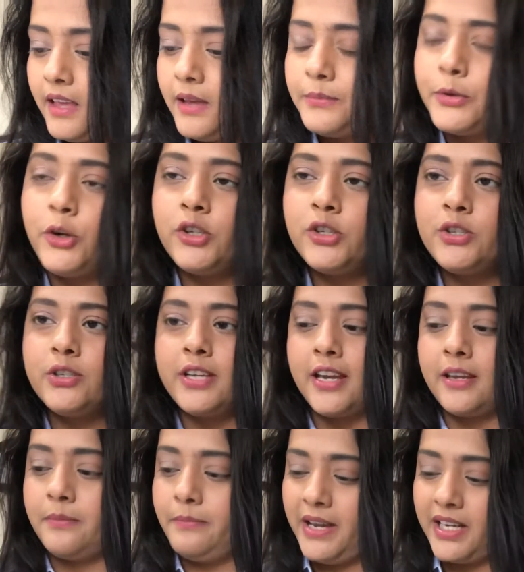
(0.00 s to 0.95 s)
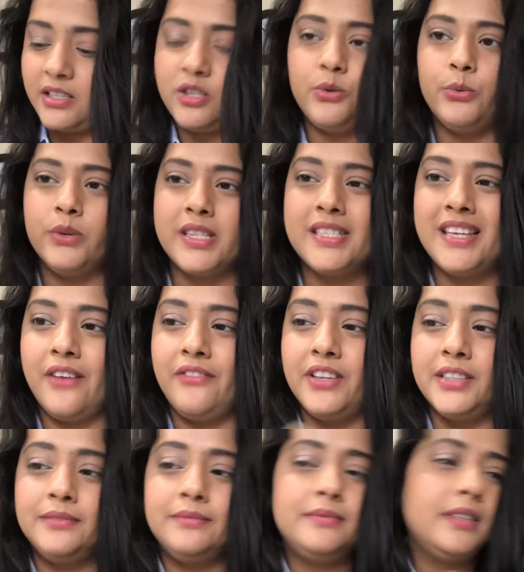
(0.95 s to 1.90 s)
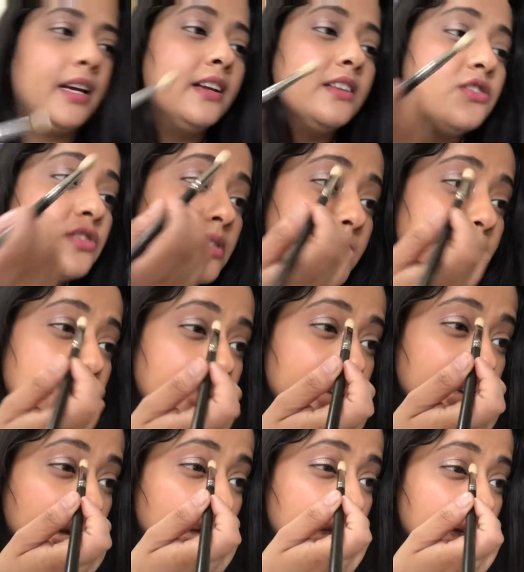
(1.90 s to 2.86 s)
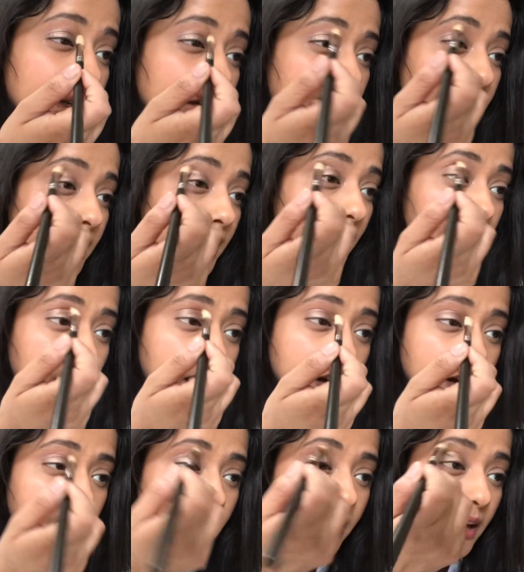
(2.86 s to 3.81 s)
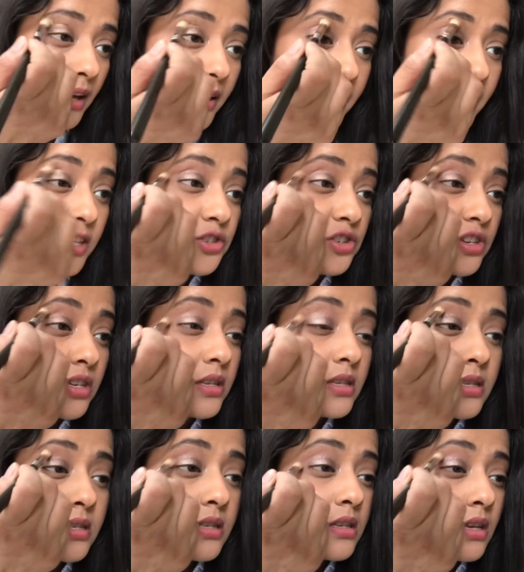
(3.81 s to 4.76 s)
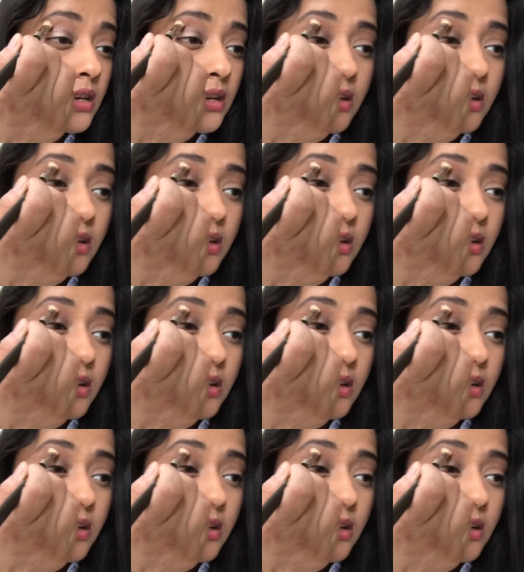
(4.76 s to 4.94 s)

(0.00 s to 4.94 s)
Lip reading: I'm going to take MAC 217 and just blend out the edges.